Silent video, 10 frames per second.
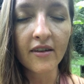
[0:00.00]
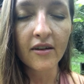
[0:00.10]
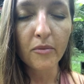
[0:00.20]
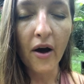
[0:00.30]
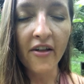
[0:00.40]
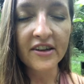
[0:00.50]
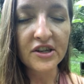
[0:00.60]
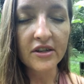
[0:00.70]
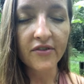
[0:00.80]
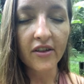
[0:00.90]

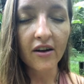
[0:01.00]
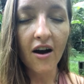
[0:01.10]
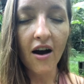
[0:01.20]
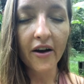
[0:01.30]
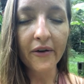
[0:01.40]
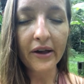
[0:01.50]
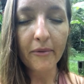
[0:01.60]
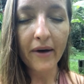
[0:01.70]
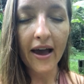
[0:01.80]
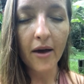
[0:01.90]
Apologies for the car going
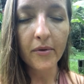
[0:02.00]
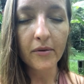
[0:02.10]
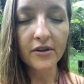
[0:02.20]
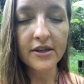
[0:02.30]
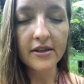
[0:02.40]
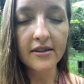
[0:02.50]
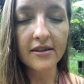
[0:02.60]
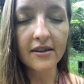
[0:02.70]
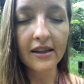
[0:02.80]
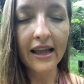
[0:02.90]
by, but we'll just
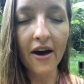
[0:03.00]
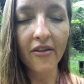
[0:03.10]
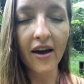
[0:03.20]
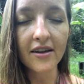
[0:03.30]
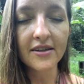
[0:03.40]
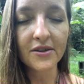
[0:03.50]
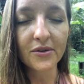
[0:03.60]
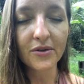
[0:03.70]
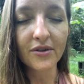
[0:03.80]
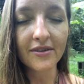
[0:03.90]
allow that
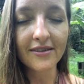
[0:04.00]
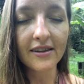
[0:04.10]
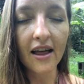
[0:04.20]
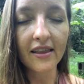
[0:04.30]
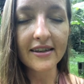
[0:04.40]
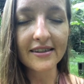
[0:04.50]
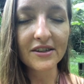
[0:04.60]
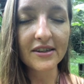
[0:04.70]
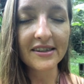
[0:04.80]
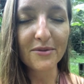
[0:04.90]
to lull us
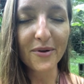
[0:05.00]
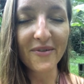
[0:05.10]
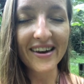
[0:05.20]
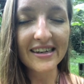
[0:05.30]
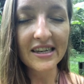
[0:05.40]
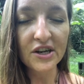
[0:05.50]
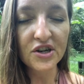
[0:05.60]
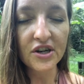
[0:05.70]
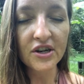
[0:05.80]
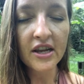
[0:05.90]
into deeper
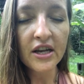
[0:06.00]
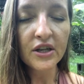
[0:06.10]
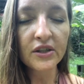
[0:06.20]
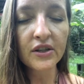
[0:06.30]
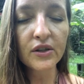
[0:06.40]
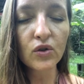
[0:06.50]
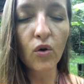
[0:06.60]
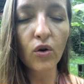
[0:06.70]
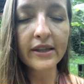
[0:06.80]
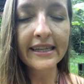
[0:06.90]
meditation. So this
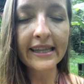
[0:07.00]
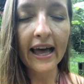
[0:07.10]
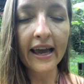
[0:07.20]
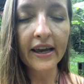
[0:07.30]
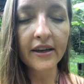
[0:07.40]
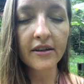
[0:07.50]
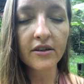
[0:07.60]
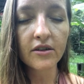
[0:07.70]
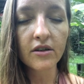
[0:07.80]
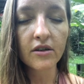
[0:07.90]
golden light
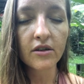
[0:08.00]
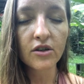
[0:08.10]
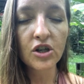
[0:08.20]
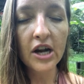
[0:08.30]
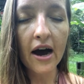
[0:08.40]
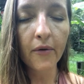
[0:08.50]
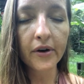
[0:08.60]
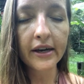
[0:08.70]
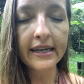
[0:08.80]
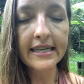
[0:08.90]

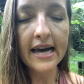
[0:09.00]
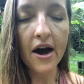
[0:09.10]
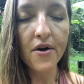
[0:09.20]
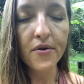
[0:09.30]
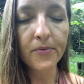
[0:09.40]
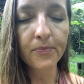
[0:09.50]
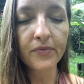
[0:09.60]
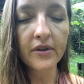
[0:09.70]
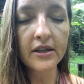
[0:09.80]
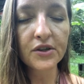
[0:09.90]
showering down
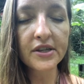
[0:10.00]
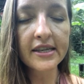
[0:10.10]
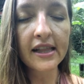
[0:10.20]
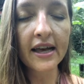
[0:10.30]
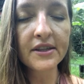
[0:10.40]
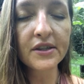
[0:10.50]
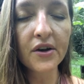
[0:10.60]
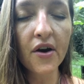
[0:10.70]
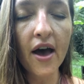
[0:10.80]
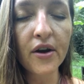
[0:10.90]
is just cleansing
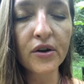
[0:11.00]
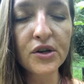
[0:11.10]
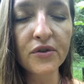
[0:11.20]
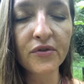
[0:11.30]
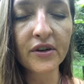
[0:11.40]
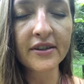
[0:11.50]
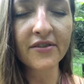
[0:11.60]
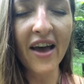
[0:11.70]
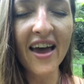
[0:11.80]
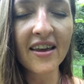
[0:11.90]
our energy fields
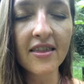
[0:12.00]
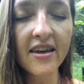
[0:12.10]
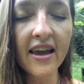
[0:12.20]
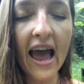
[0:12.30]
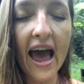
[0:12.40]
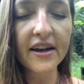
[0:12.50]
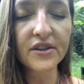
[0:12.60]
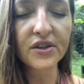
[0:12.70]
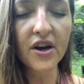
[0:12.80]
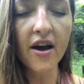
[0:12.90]
of anything
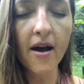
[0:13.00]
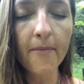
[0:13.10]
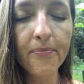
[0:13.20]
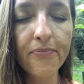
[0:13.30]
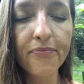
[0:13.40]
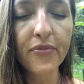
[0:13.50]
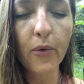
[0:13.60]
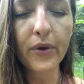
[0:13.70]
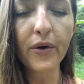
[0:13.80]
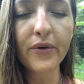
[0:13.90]
extra that
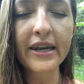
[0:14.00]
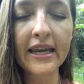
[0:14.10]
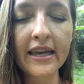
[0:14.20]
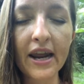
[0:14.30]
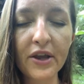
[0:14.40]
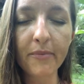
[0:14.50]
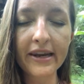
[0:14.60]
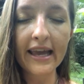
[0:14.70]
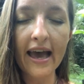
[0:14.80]
we don't need, anybody